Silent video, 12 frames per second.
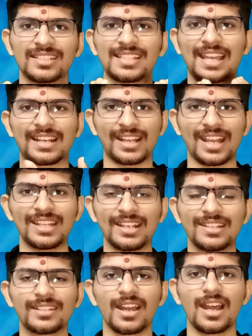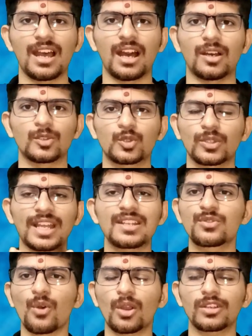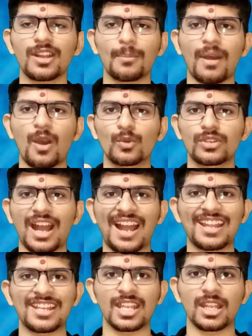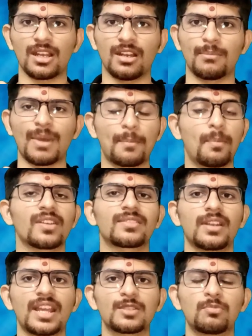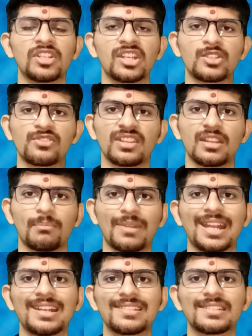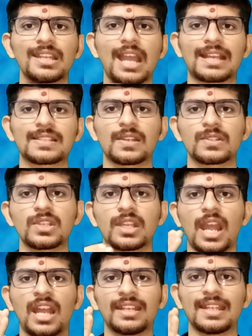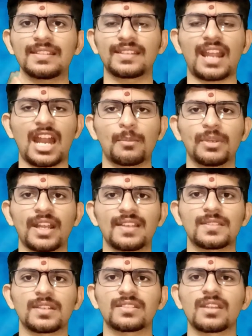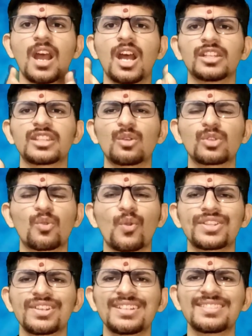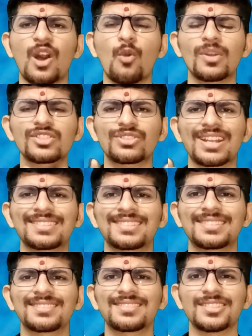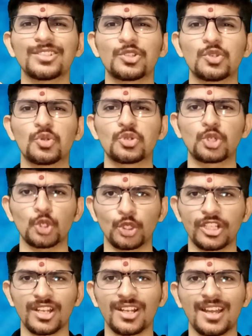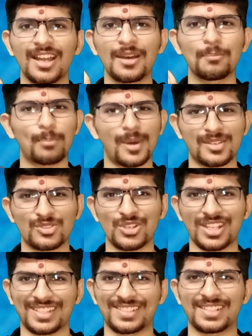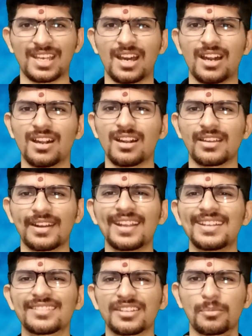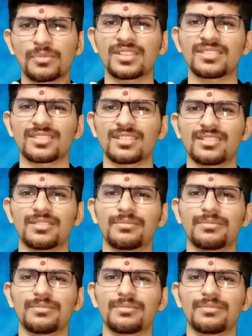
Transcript: segregate it. Uh, so that's what about I uh, my personal experience with the Made Easy, Exergic and Ace Academy test series. Now the question is how much test uh, you should uh, purchase, right? Means